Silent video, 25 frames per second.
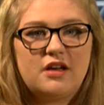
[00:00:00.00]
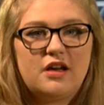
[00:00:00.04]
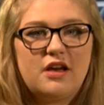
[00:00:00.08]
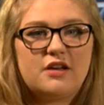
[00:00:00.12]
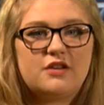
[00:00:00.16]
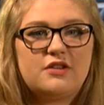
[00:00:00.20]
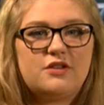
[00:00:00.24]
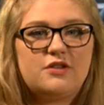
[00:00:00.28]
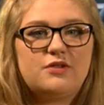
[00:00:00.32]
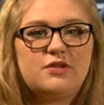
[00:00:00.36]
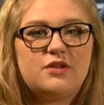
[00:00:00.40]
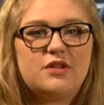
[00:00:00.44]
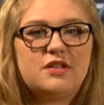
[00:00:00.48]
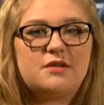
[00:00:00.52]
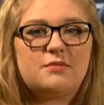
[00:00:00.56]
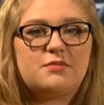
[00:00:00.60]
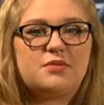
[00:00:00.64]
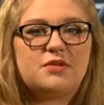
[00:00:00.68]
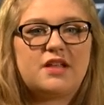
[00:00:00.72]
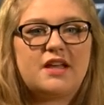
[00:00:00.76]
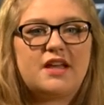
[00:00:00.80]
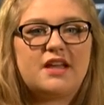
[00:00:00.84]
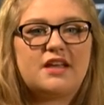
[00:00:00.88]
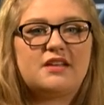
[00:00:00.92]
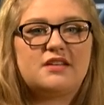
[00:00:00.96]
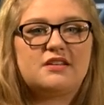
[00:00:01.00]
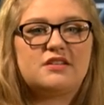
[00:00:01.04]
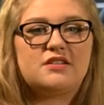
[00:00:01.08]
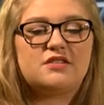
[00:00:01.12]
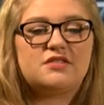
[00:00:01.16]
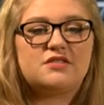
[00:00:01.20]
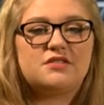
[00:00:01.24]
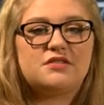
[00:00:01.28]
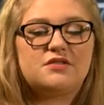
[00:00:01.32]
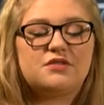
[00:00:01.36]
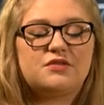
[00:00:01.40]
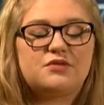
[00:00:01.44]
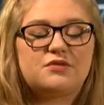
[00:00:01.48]
Acuity planned
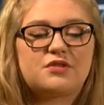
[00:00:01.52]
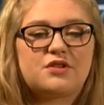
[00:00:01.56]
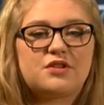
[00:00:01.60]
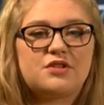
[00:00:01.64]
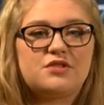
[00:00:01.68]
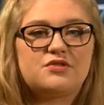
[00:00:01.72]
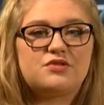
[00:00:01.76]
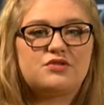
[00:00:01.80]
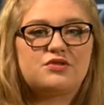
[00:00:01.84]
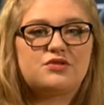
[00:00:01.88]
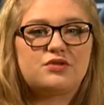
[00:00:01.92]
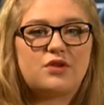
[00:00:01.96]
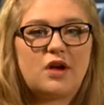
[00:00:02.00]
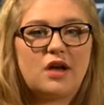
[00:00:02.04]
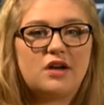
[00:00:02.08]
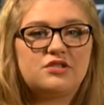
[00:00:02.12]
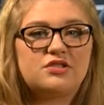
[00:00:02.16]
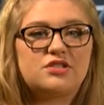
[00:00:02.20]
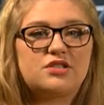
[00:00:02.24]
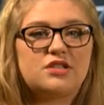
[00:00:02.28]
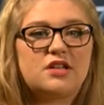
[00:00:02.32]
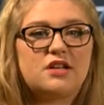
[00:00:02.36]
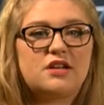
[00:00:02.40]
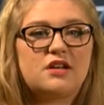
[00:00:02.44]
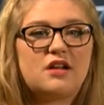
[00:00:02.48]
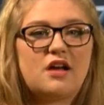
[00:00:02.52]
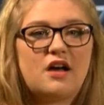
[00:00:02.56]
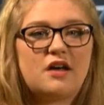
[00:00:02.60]
construction